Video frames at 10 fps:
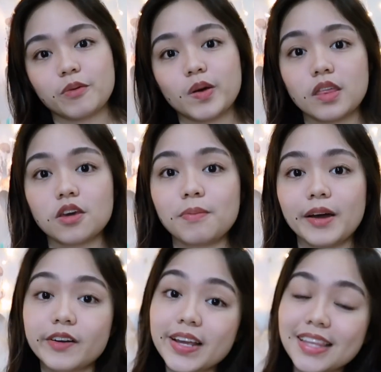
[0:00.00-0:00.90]
with you my
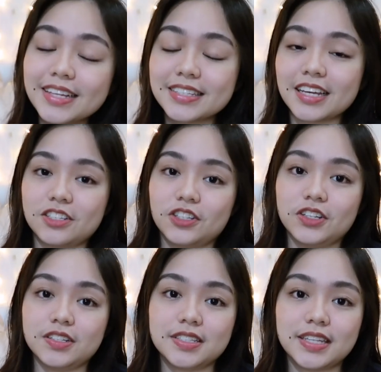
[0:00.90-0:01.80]

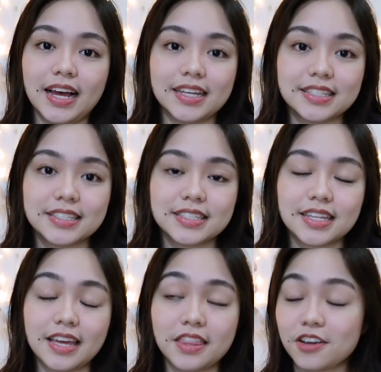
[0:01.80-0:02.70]
realizations as
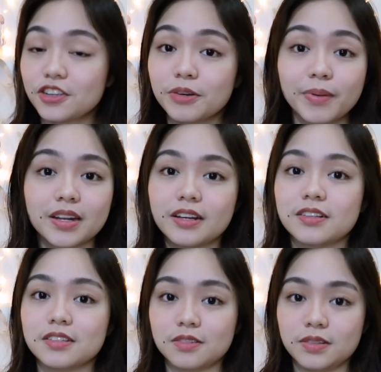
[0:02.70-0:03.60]
a third year medical
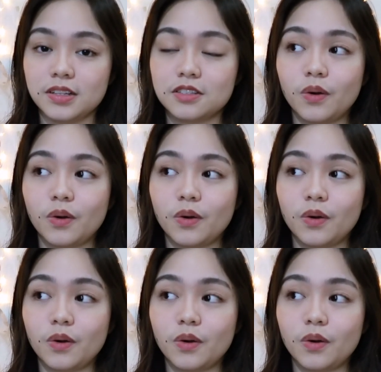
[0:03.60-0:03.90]
student.